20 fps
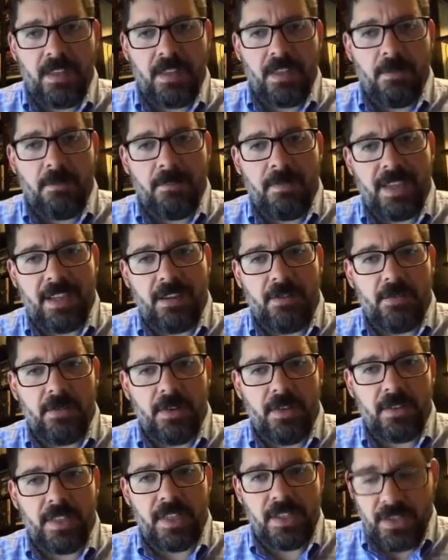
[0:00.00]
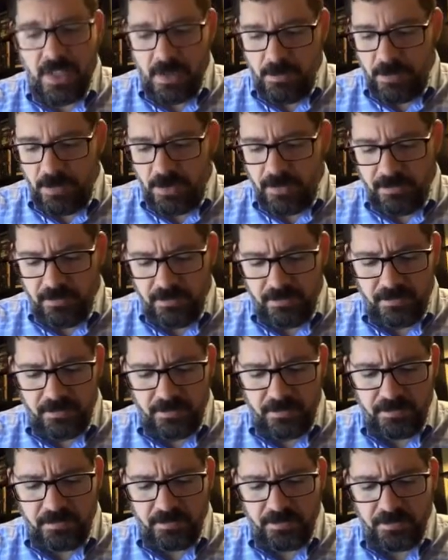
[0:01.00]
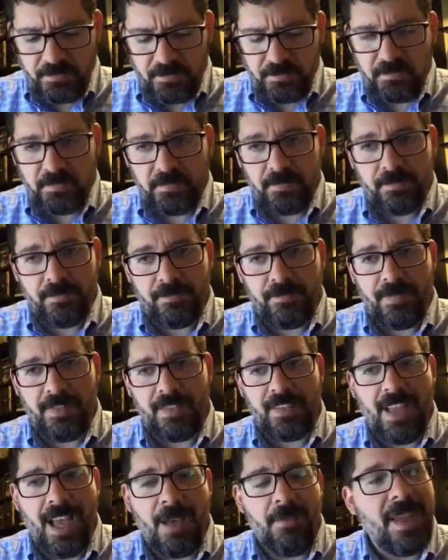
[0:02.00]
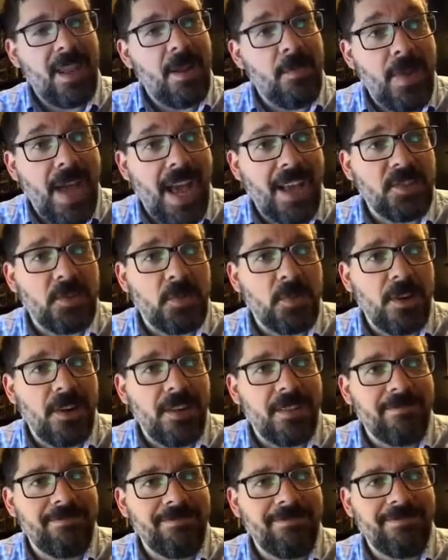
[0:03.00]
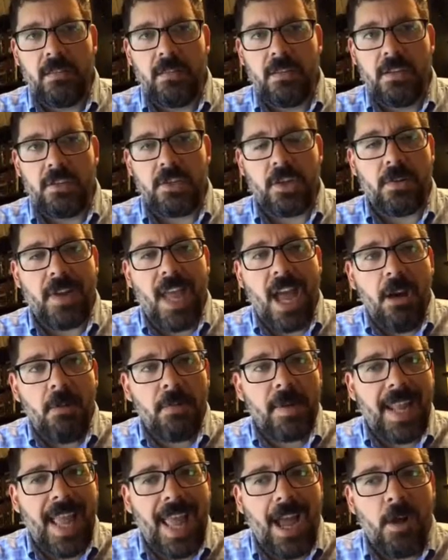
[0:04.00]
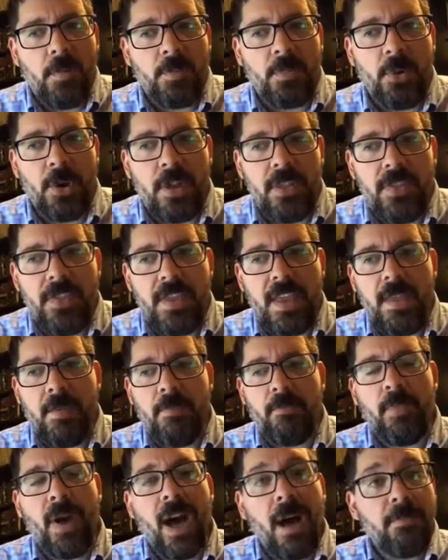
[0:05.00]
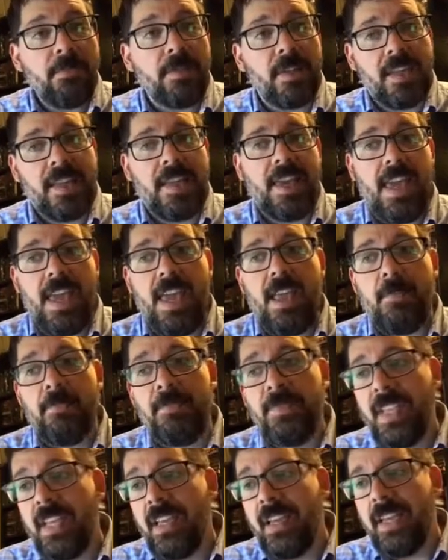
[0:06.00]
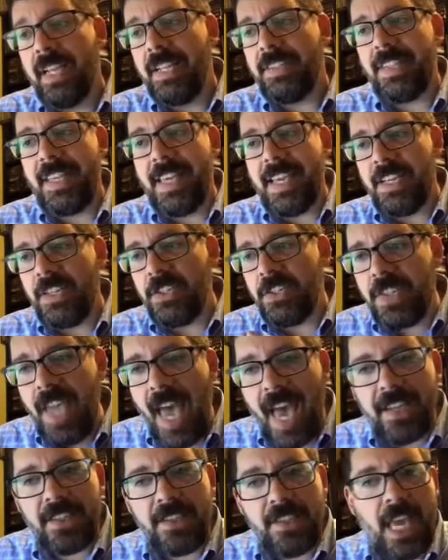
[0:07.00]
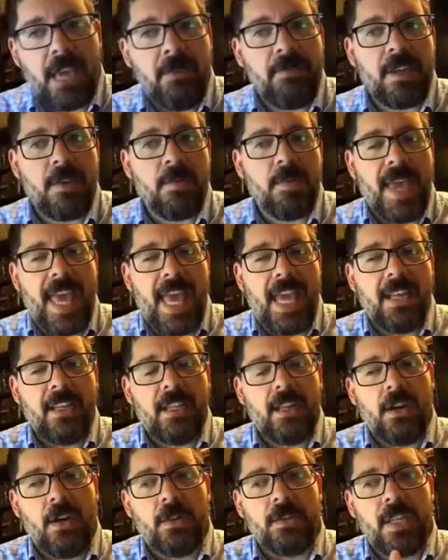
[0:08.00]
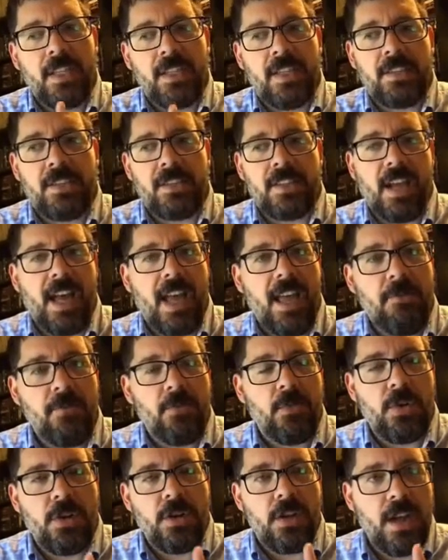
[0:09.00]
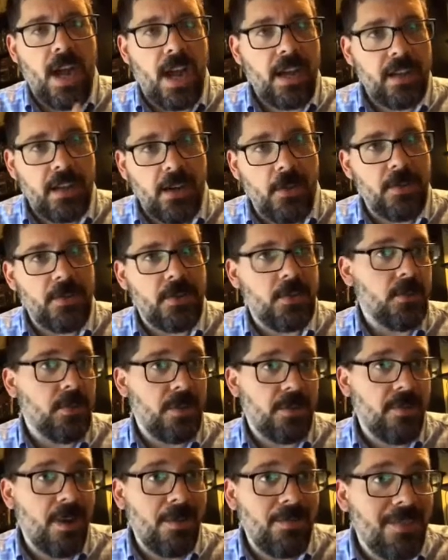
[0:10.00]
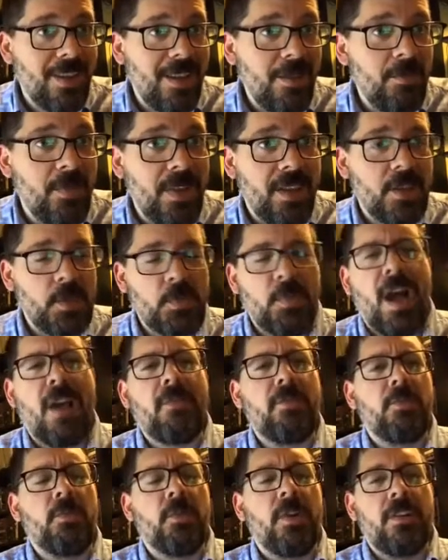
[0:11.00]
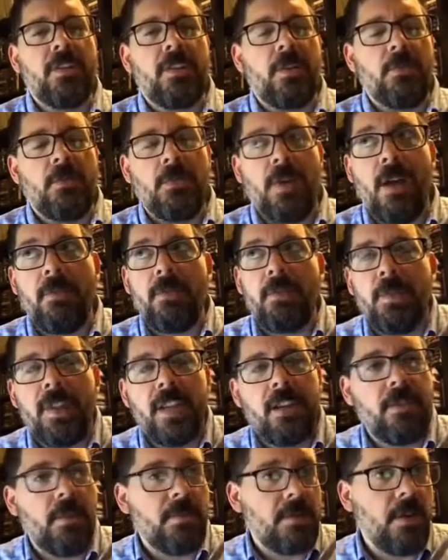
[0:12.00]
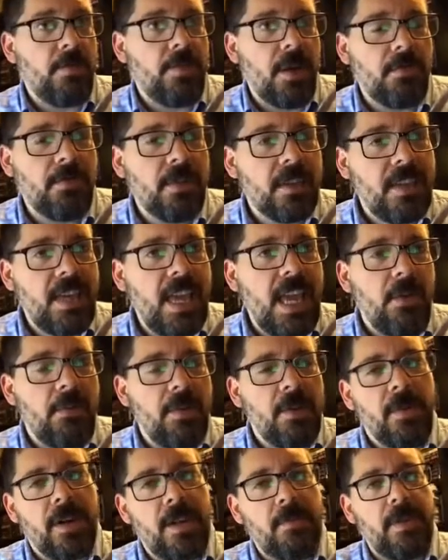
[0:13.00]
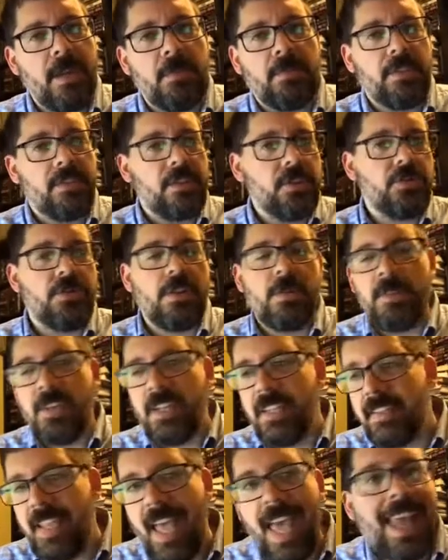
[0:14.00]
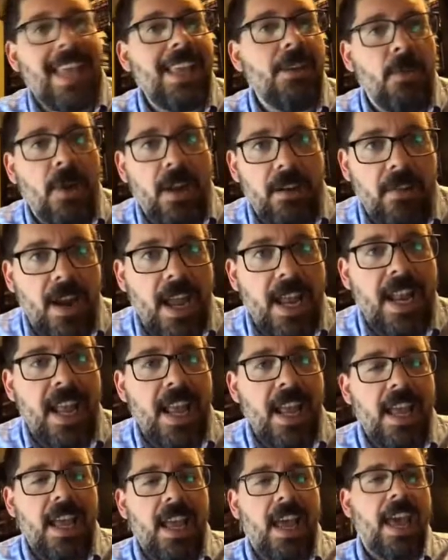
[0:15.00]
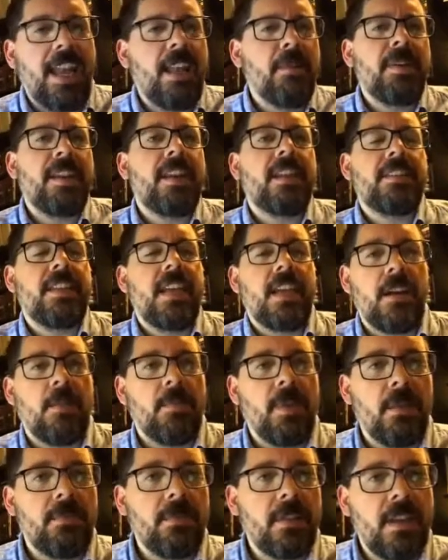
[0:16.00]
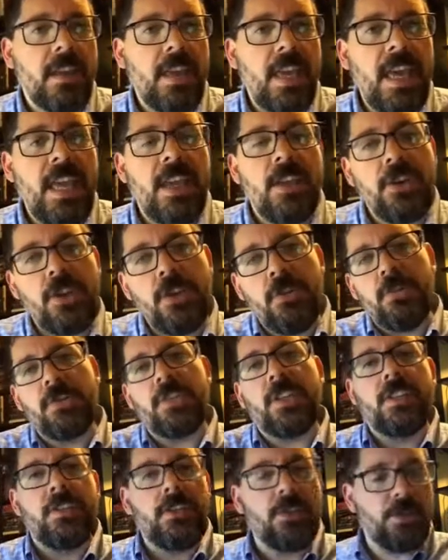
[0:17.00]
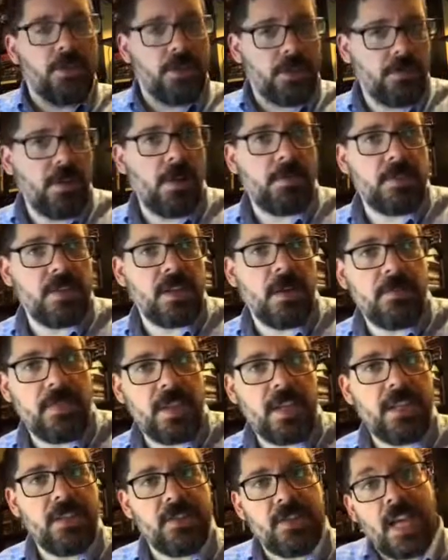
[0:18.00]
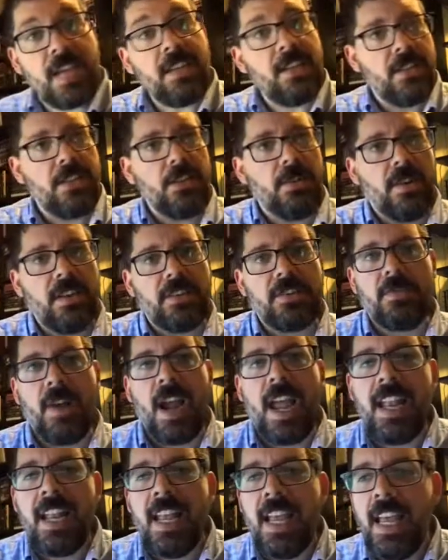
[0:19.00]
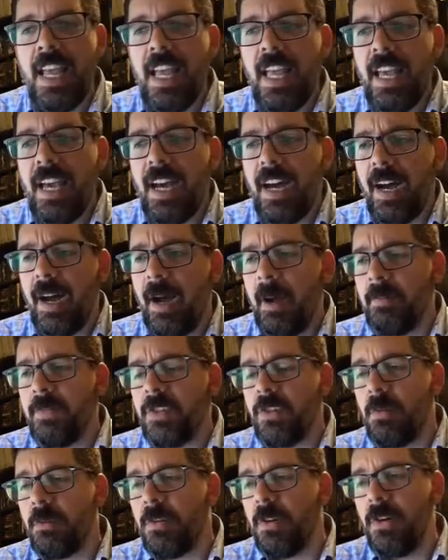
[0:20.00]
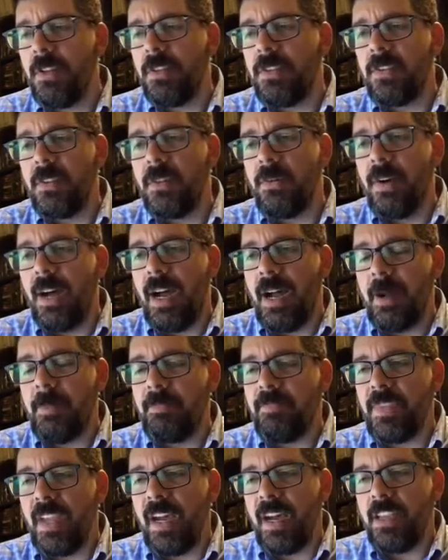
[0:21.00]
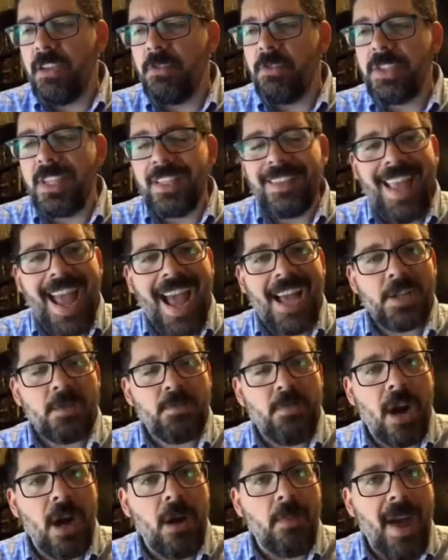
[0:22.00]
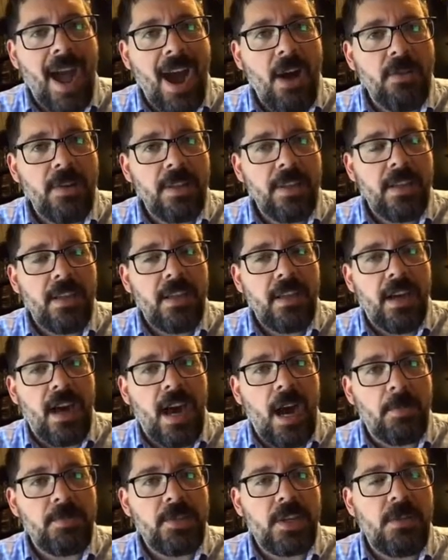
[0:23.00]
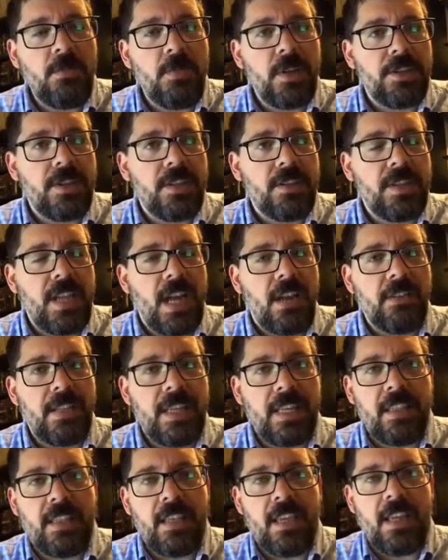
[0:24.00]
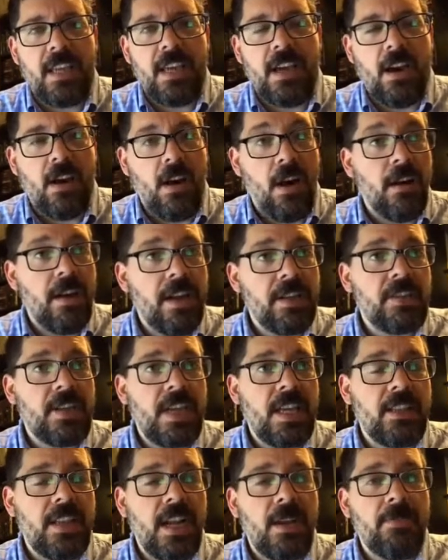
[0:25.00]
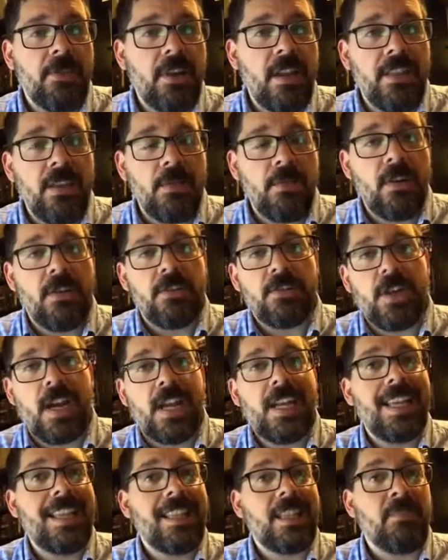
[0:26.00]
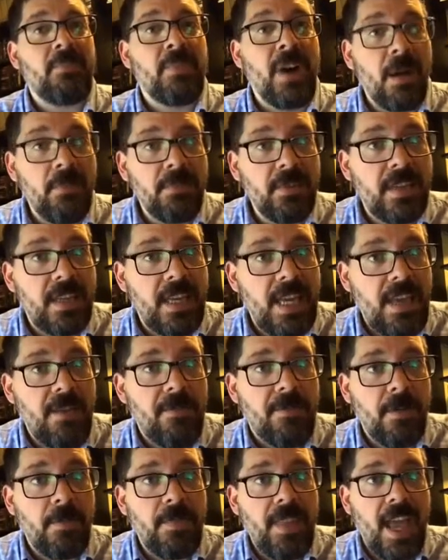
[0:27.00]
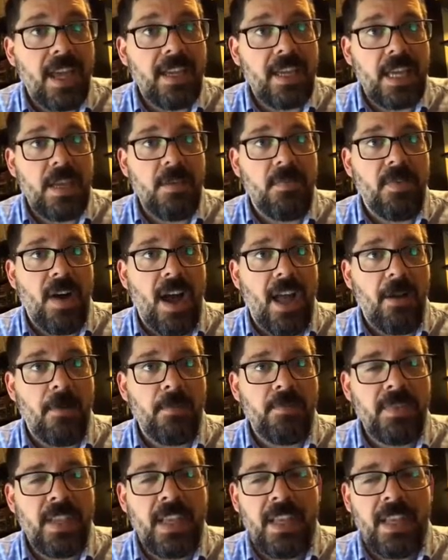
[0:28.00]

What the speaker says: Make it really simple. I made a password. So now I'm going to output the public key. It's the exact same command, only this time we're not going to encrypt it, because why would we encrypt our public key? We want to be able to distribute it to anyone, right? Anybody could take our public key and use it to encrypt something to send it to us, right? So I'm going to use the -pub out option, which is telling the RSA library that we are trying to get the public key from that key file.